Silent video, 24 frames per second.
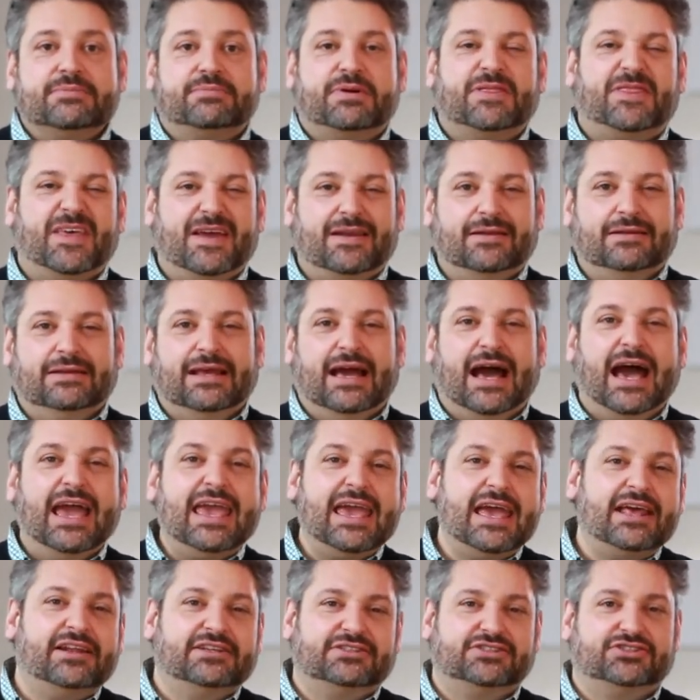But then I
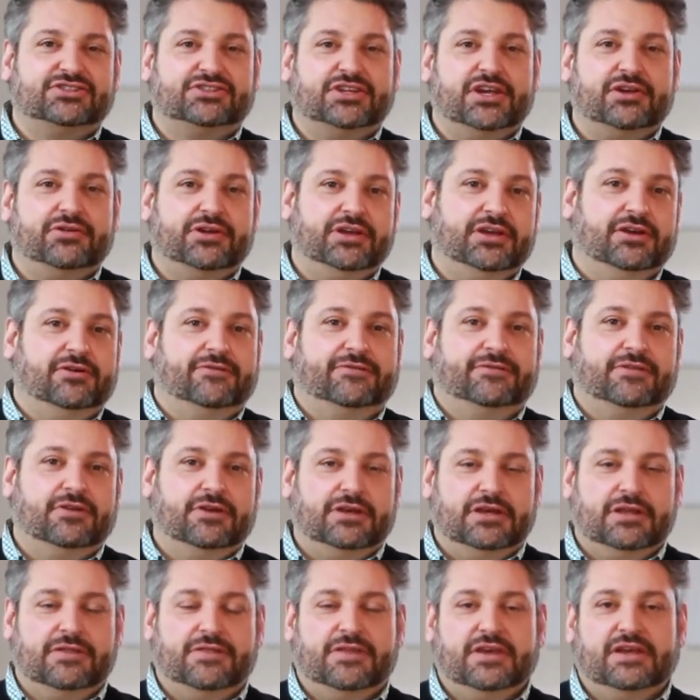had a stirring of
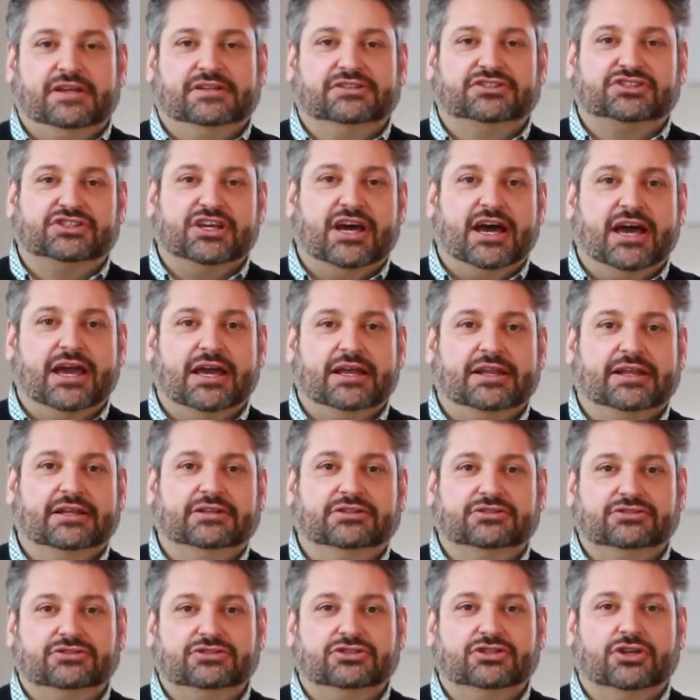in the inside
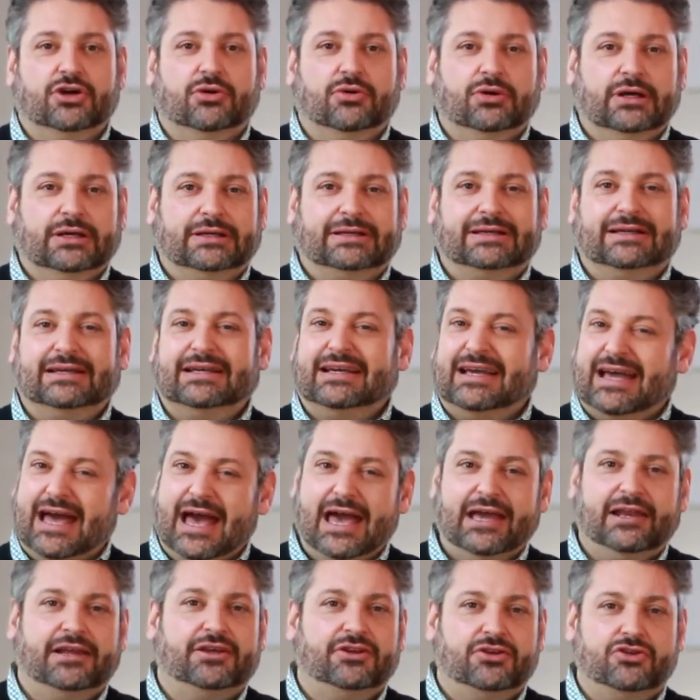and, you know,
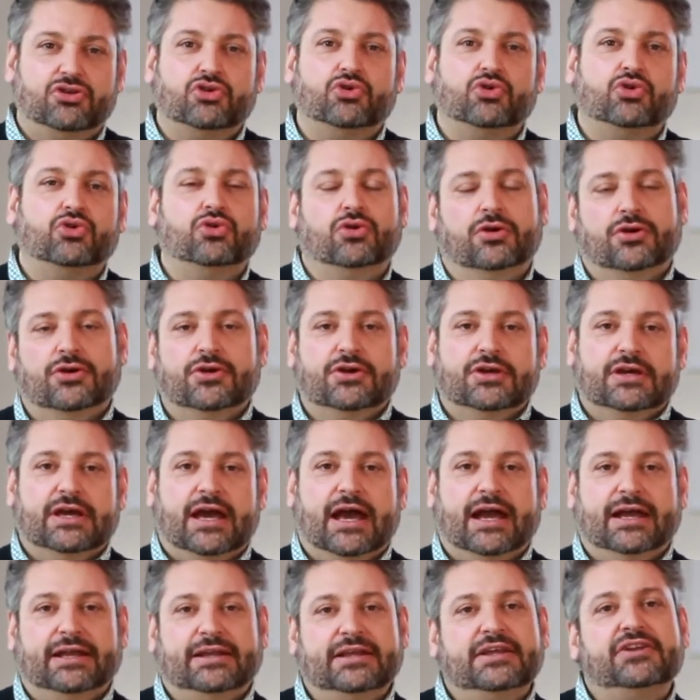kind of knew
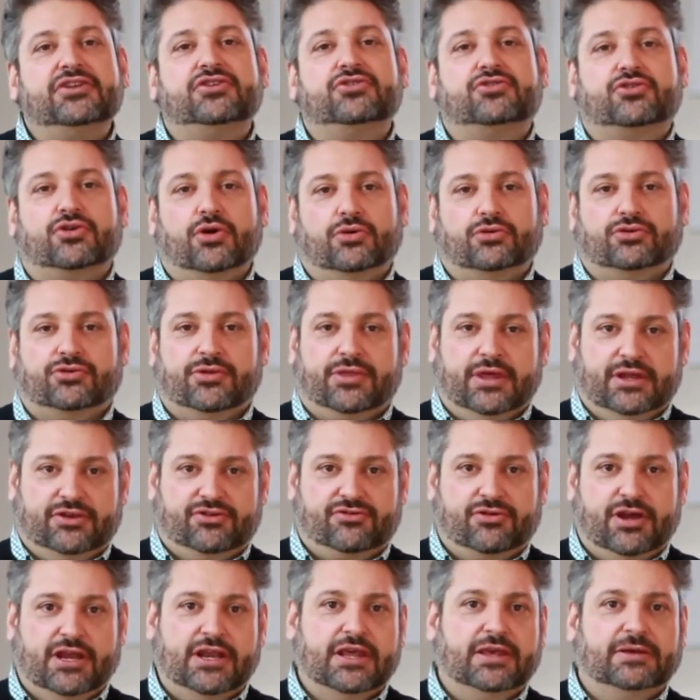I needed to go to that
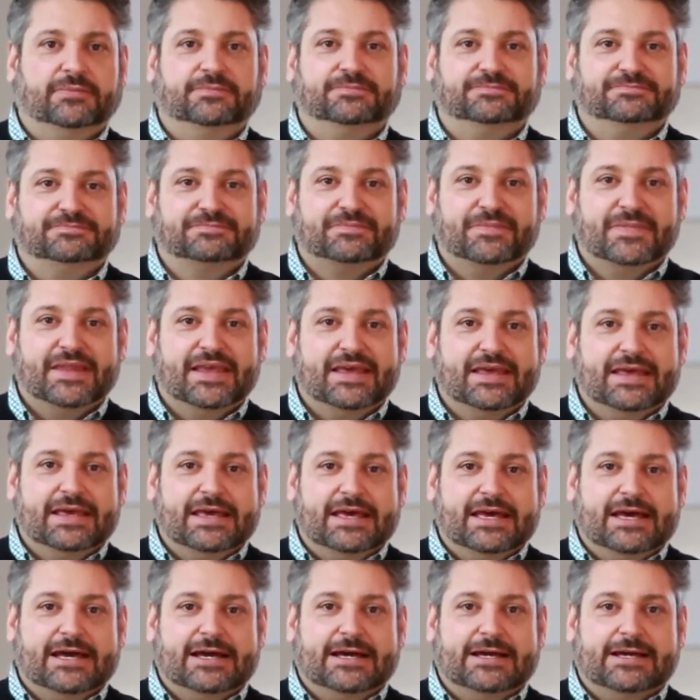training.
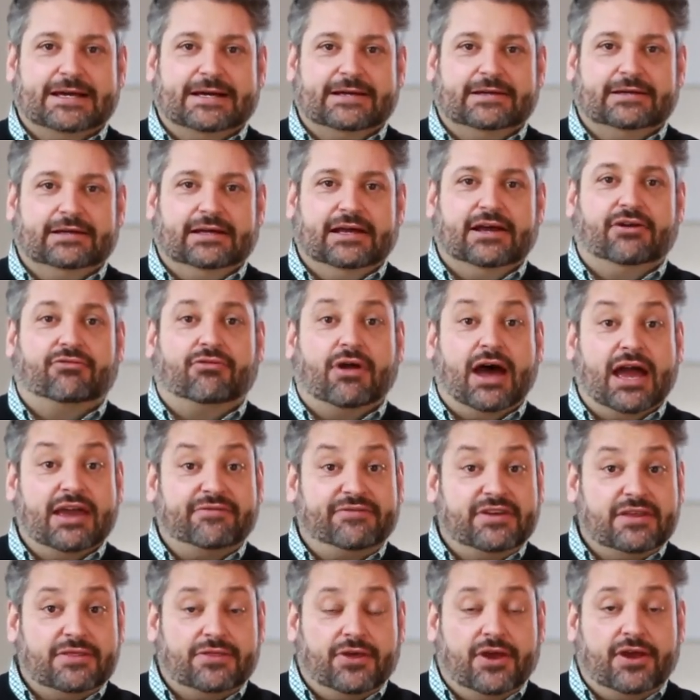
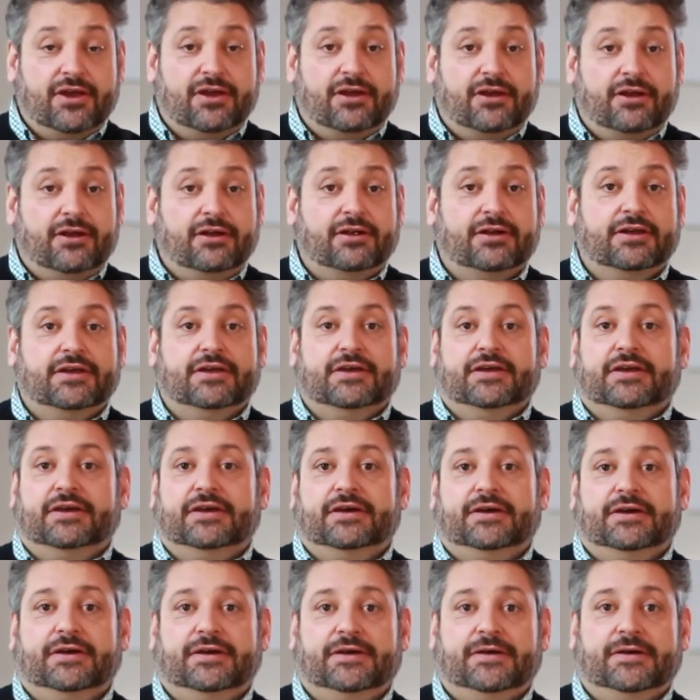Arriving there,
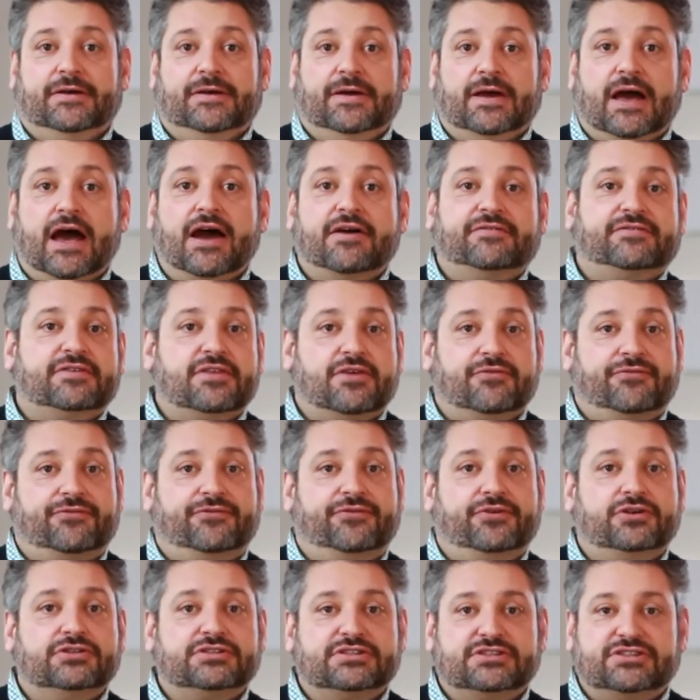after the
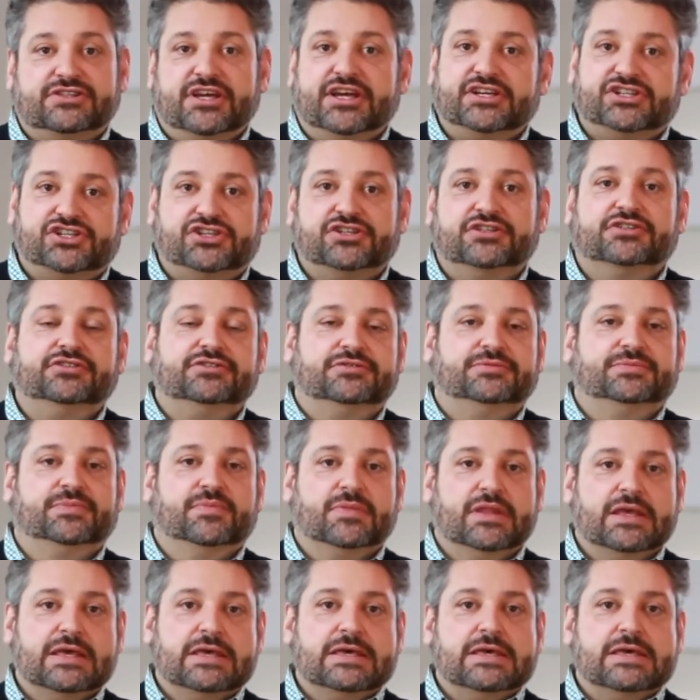first session,